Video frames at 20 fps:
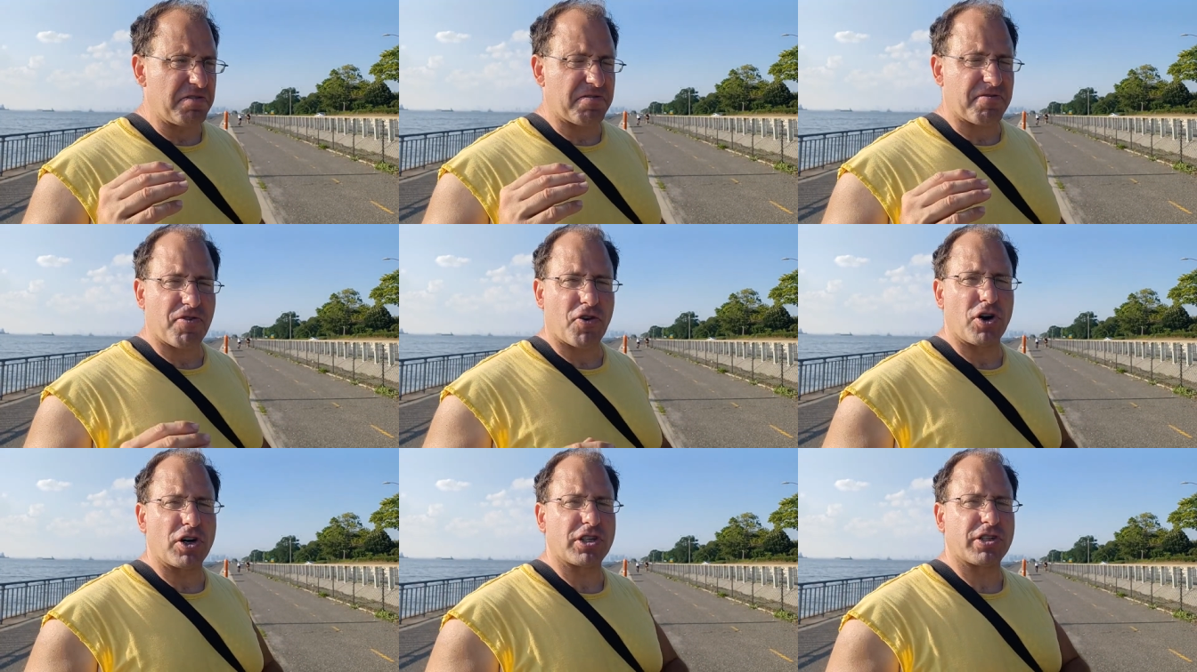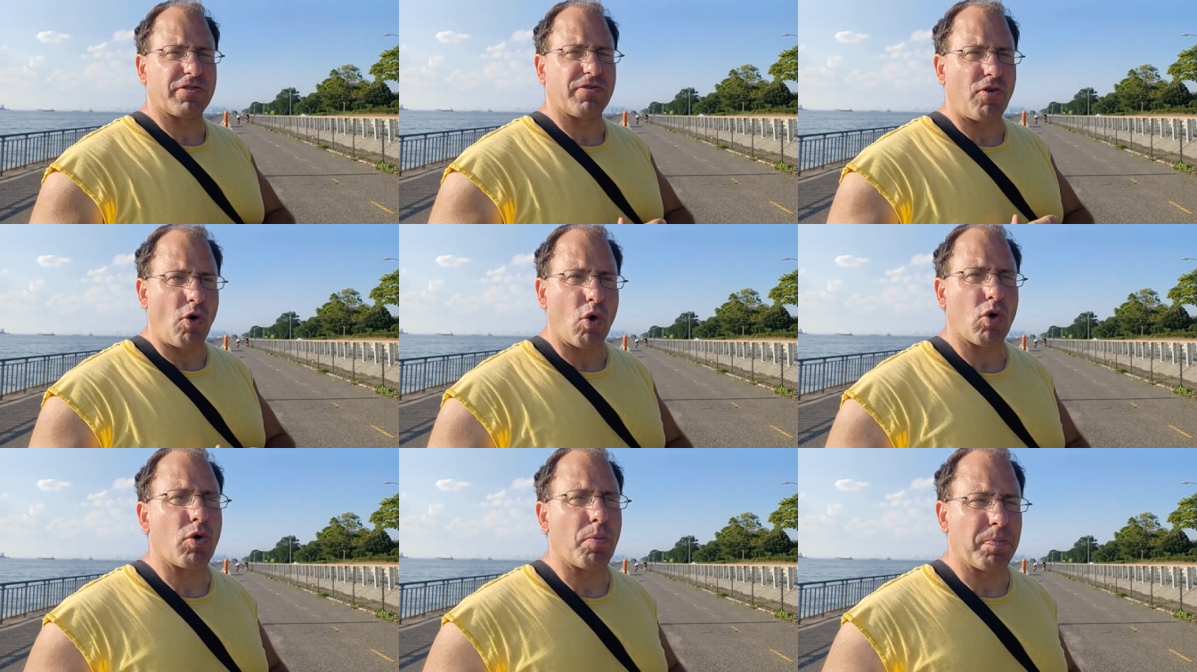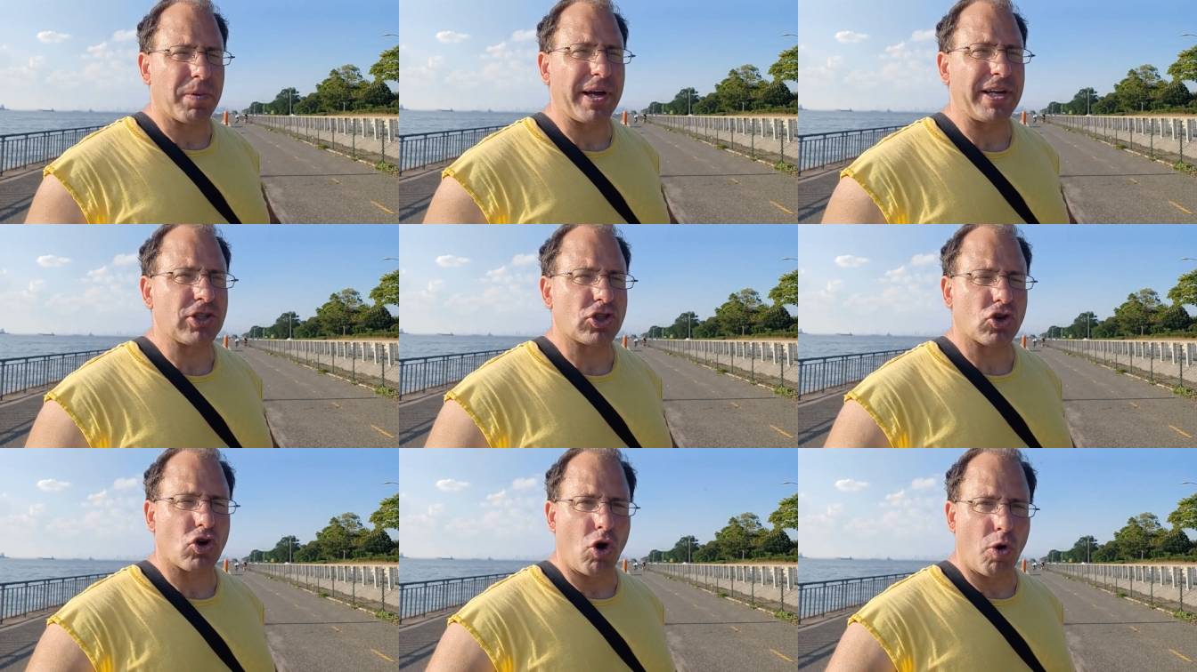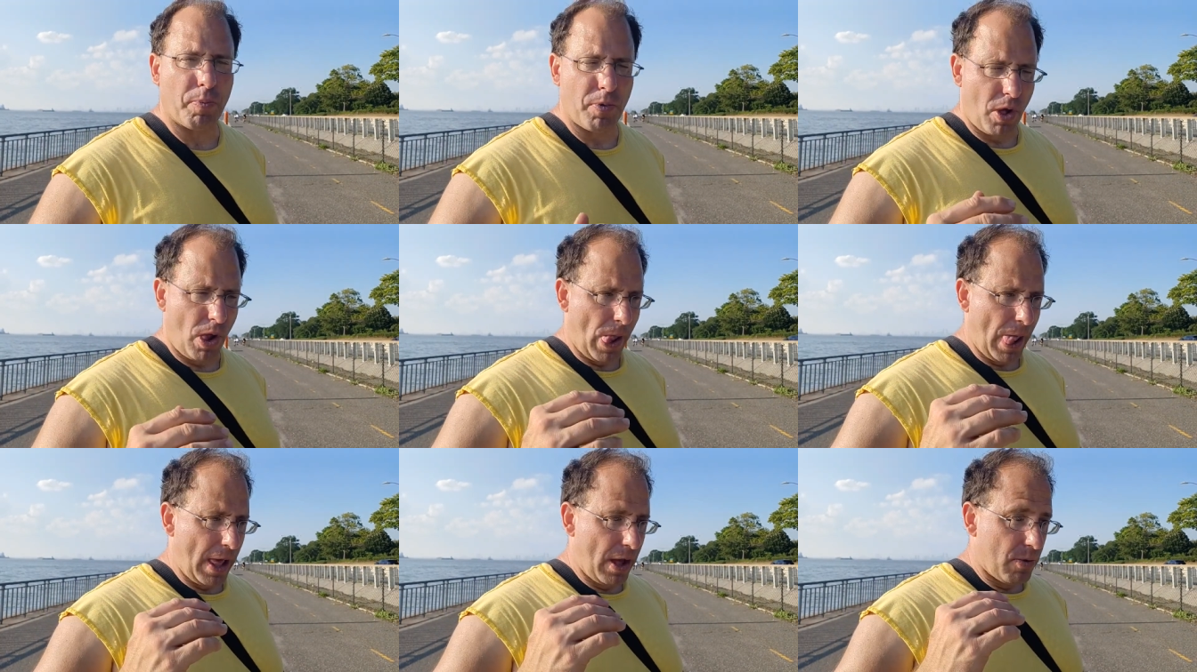first focal plane scope
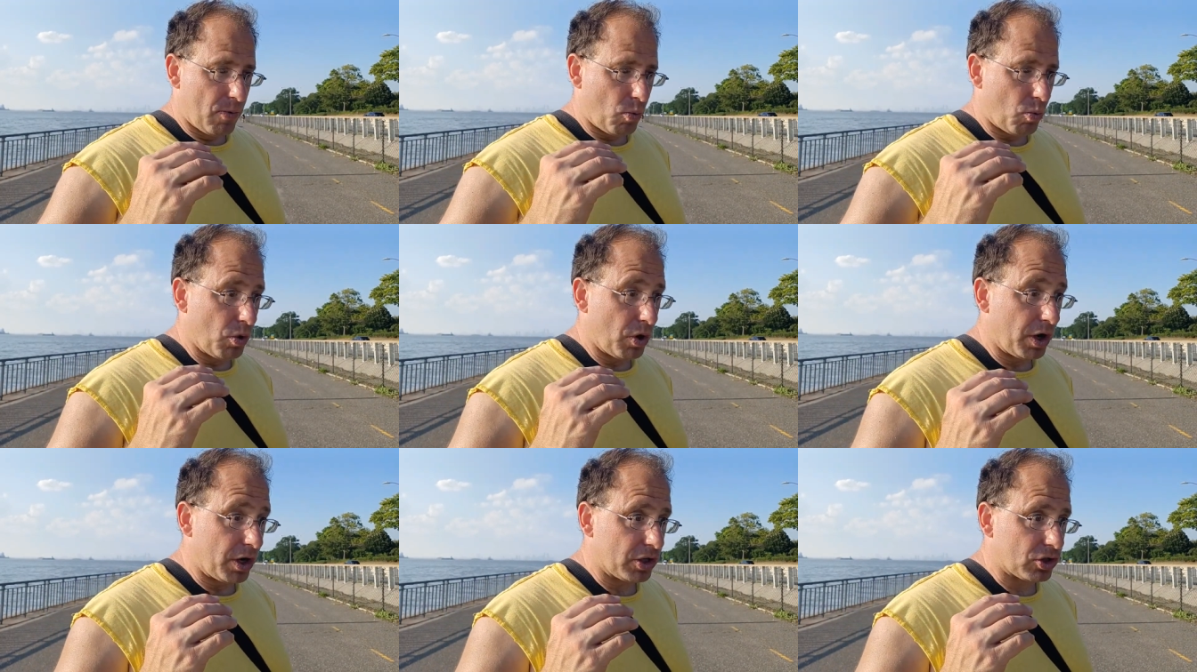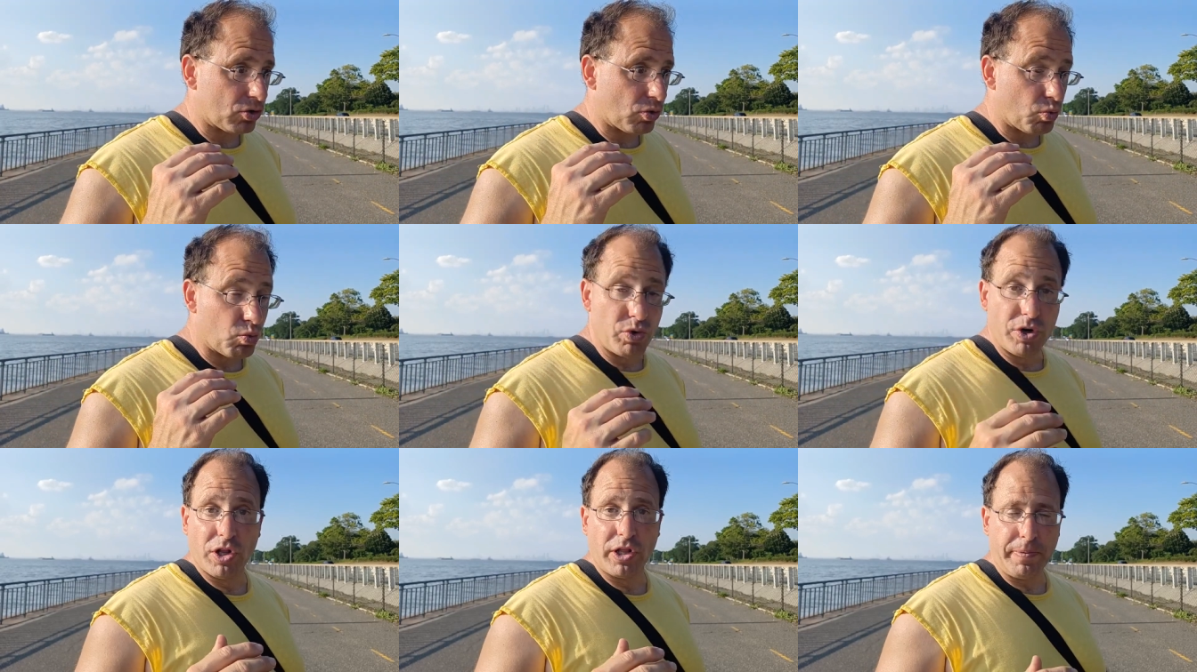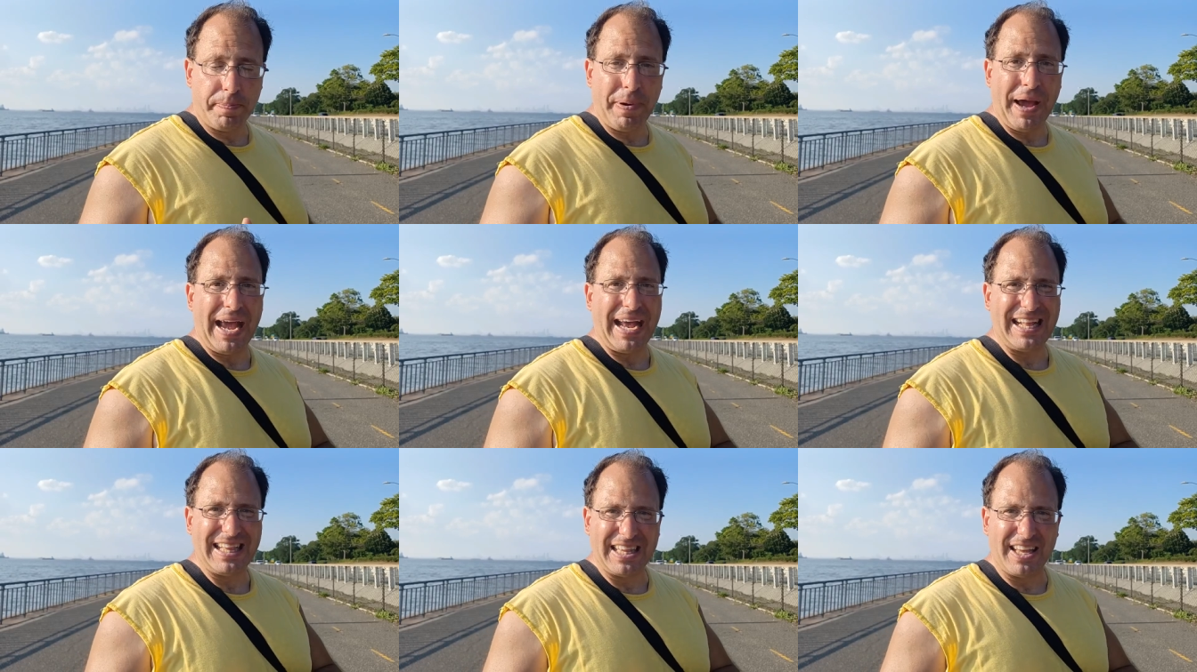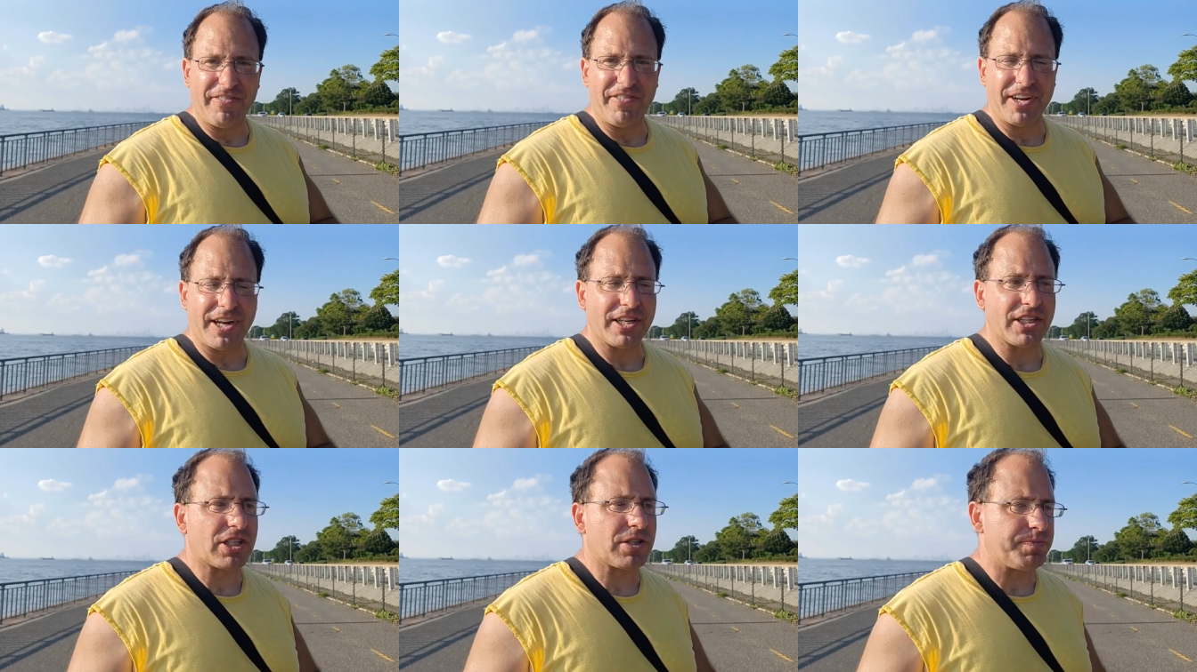was really paying
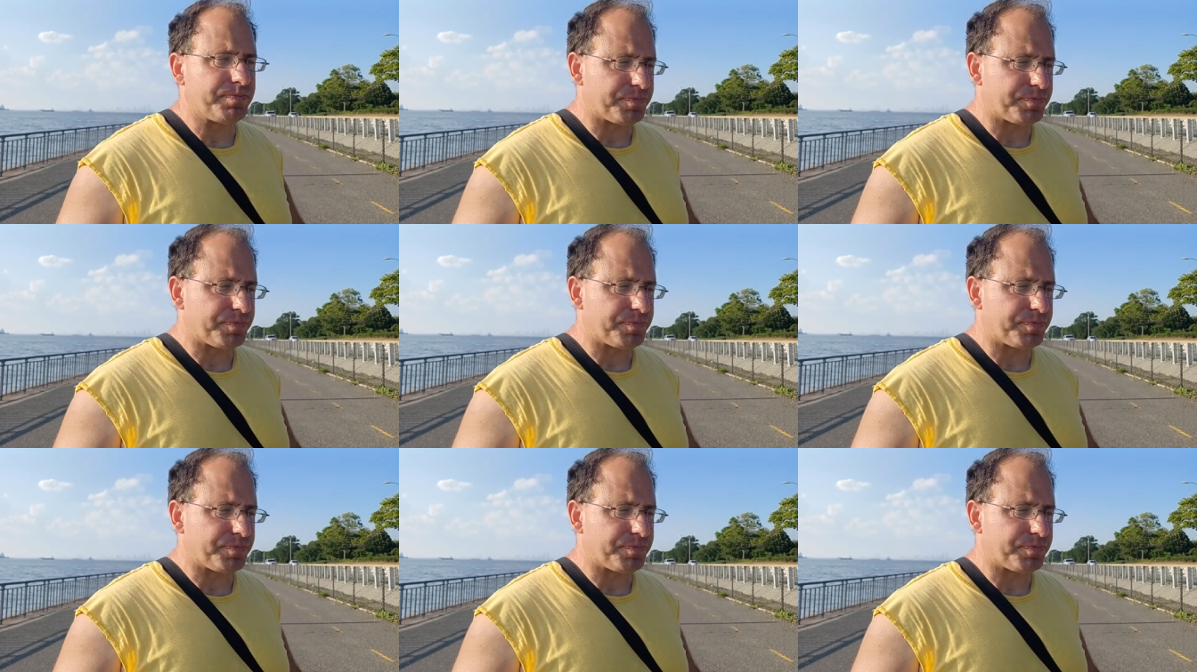dividends.